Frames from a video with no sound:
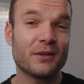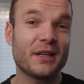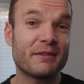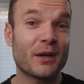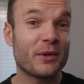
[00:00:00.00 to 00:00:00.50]
I'll
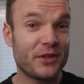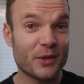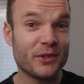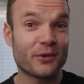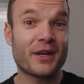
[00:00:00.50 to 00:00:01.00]
leave that with
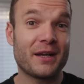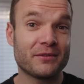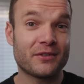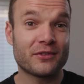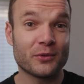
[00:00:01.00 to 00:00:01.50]
you and your
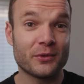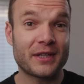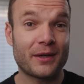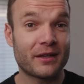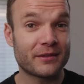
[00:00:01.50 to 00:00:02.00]
accountant to sort
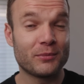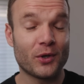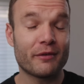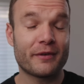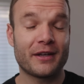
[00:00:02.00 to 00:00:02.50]
out, as I'm
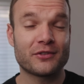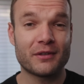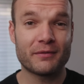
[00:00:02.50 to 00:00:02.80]
not a financial